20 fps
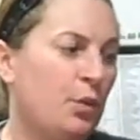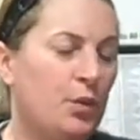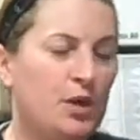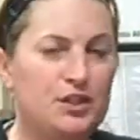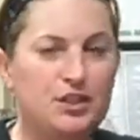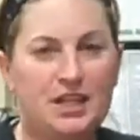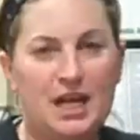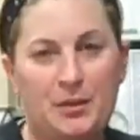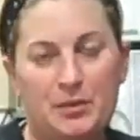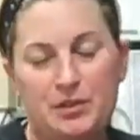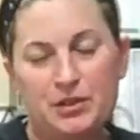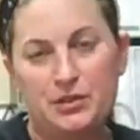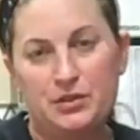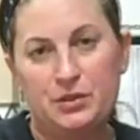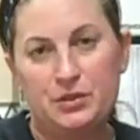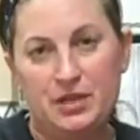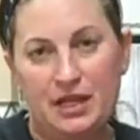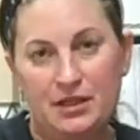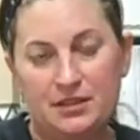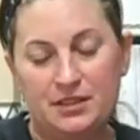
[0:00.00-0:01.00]
What should happen in
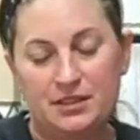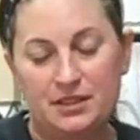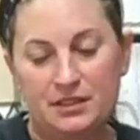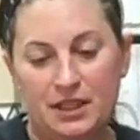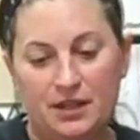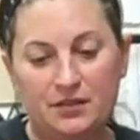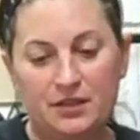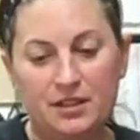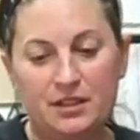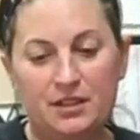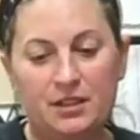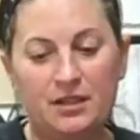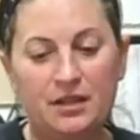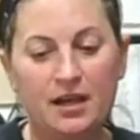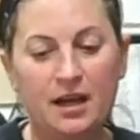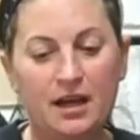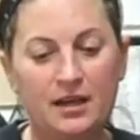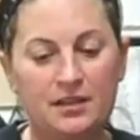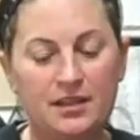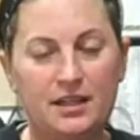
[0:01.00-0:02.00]
2011?
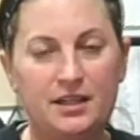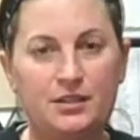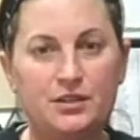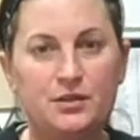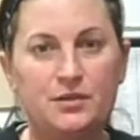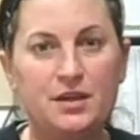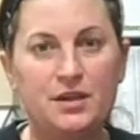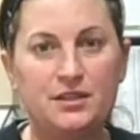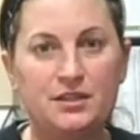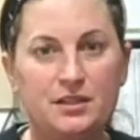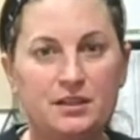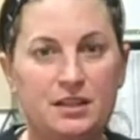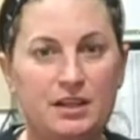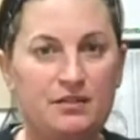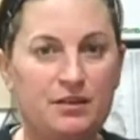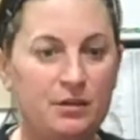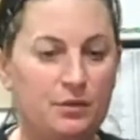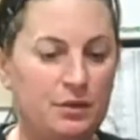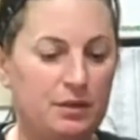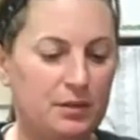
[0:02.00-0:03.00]
I think in
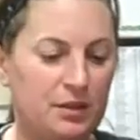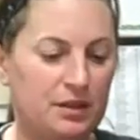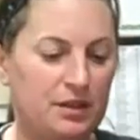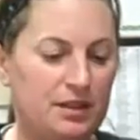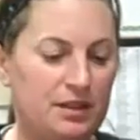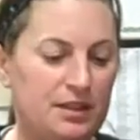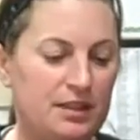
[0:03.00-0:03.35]
2011 we really